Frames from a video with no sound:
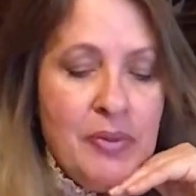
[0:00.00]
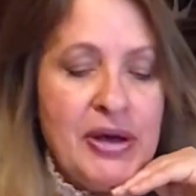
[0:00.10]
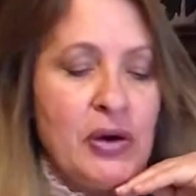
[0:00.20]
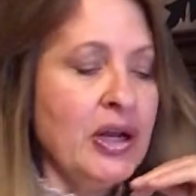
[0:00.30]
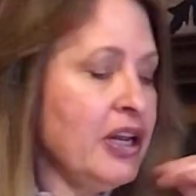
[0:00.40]

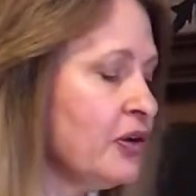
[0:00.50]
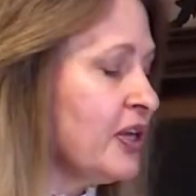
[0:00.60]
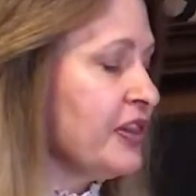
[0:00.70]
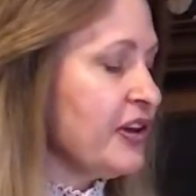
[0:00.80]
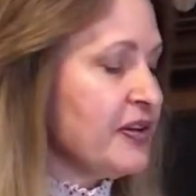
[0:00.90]
But all in
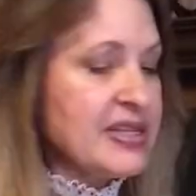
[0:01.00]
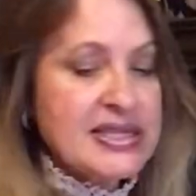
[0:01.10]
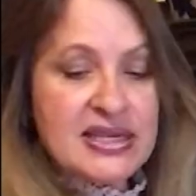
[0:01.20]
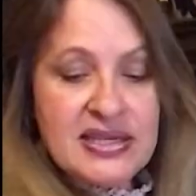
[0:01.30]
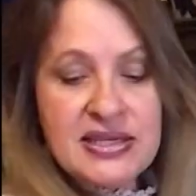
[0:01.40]
all, there is
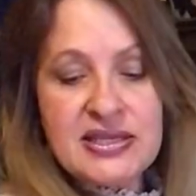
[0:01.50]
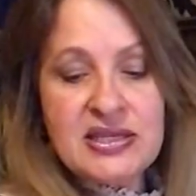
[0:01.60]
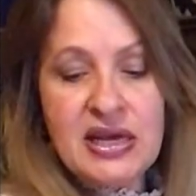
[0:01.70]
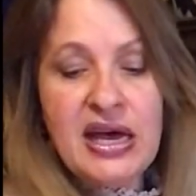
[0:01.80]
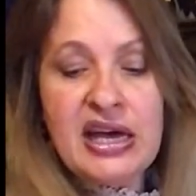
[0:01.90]

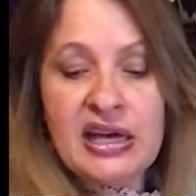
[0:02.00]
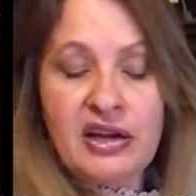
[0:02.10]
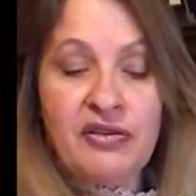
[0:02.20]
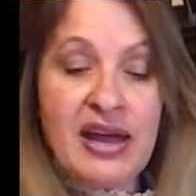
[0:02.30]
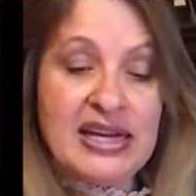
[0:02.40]
this
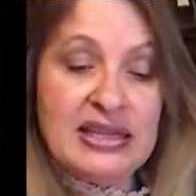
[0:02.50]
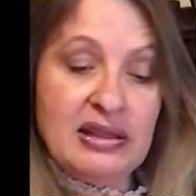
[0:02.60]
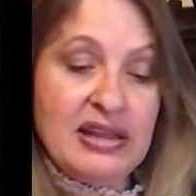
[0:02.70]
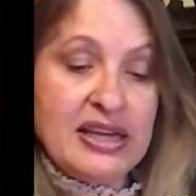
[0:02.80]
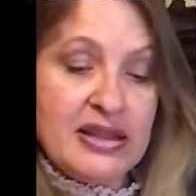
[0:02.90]
great
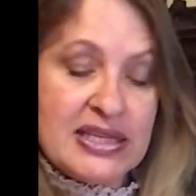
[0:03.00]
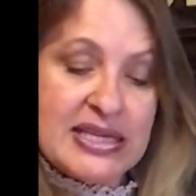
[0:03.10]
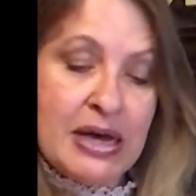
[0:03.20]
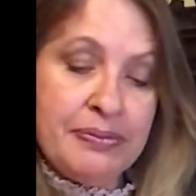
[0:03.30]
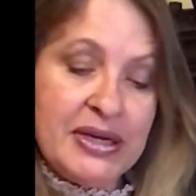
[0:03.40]
thing that's
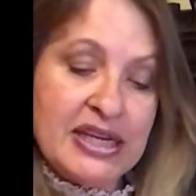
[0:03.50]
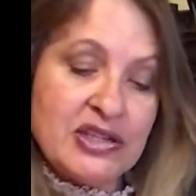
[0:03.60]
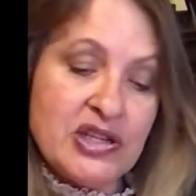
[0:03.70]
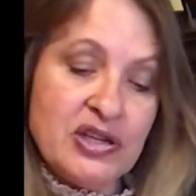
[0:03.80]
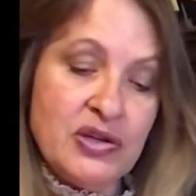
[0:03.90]
happening
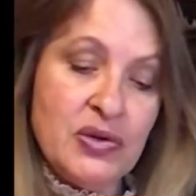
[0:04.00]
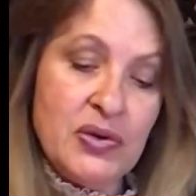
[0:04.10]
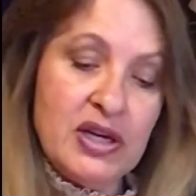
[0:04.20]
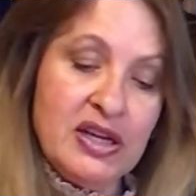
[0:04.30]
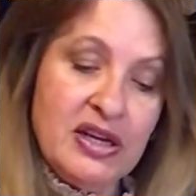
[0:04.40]
to
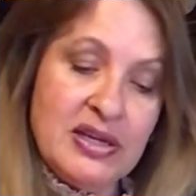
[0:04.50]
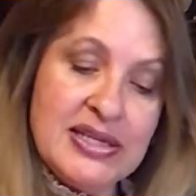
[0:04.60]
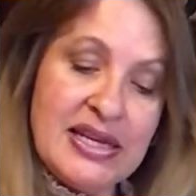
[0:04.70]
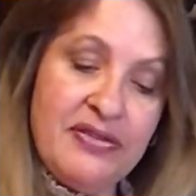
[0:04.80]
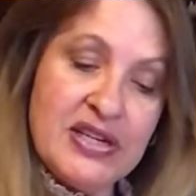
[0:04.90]
you in
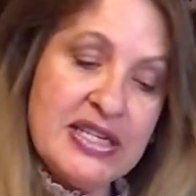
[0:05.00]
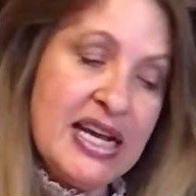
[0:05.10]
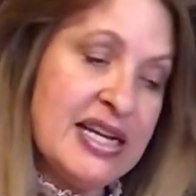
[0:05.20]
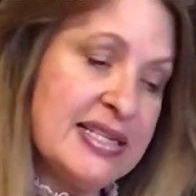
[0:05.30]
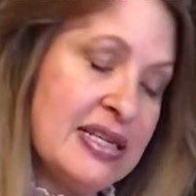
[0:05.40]
7
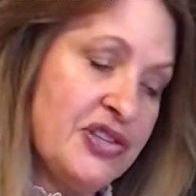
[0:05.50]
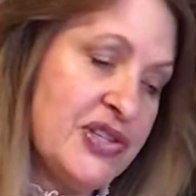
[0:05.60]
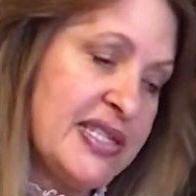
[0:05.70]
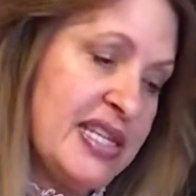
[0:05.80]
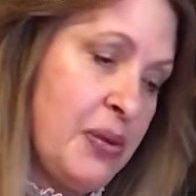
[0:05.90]
days. Let's
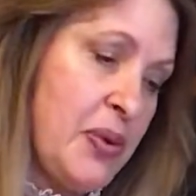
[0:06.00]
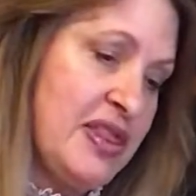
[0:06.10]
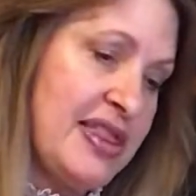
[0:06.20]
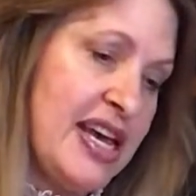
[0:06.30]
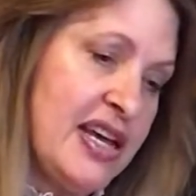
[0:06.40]
just see
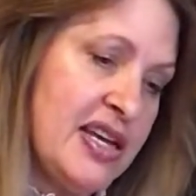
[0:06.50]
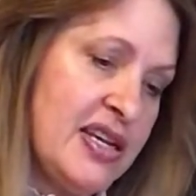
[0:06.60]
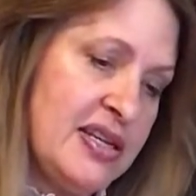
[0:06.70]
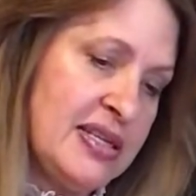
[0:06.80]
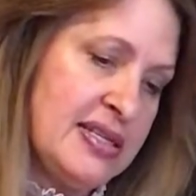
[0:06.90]
what that
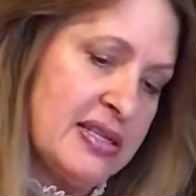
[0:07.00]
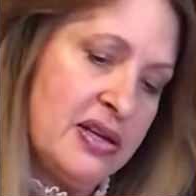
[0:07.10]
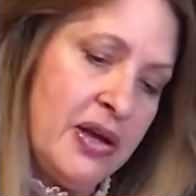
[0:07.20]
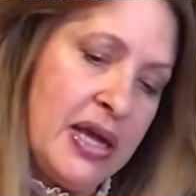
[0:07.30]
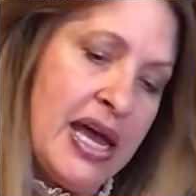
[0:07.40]
is,
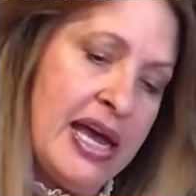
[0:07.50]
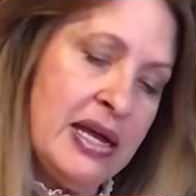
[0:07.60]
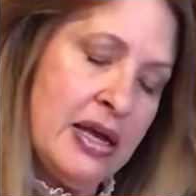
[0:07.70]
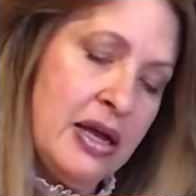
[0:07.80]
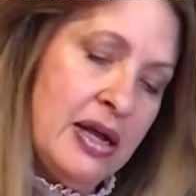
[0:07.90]
okay?
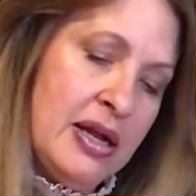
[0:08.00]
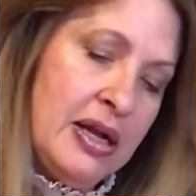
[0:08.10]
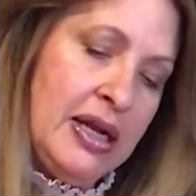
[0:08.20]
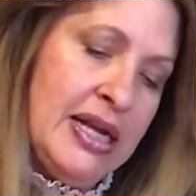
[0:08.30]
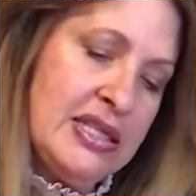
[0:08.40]

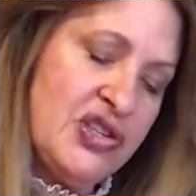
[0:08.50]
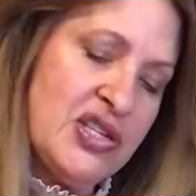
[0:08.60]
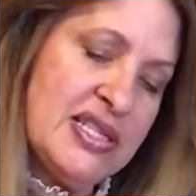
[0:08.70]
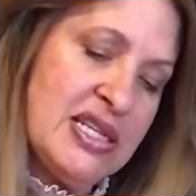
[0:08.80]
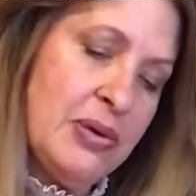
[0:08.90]
Let's
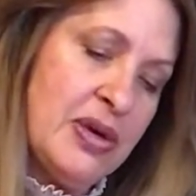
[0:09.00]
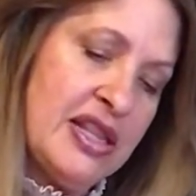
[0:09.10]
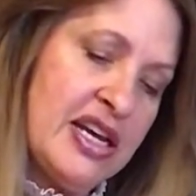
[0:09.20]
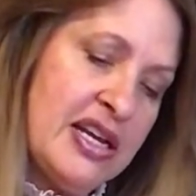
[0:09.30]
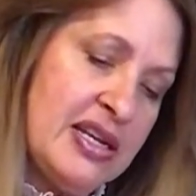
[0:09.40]
just see what
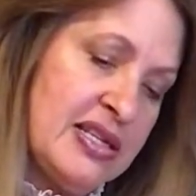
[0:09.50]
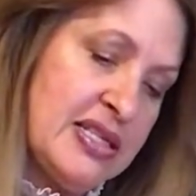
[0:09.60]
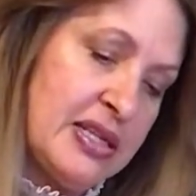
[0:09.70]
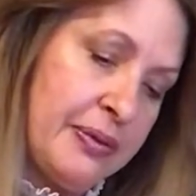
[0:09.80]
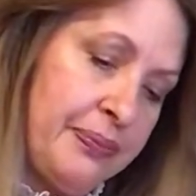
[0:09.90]
that
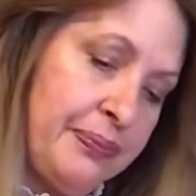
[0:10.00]
is.